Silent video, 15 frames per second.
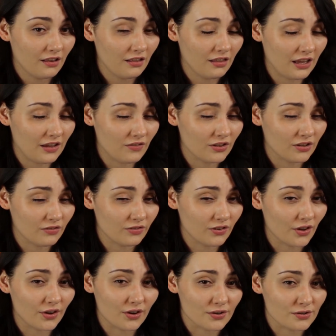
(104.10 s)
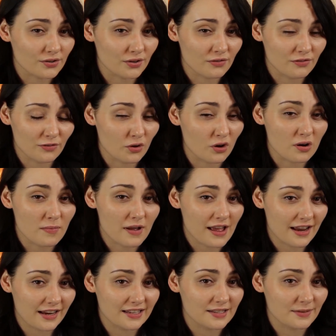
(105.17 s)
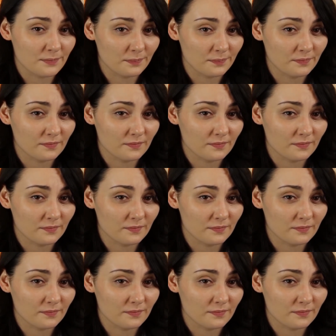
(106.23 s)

leaving the flowers on the floor behind him.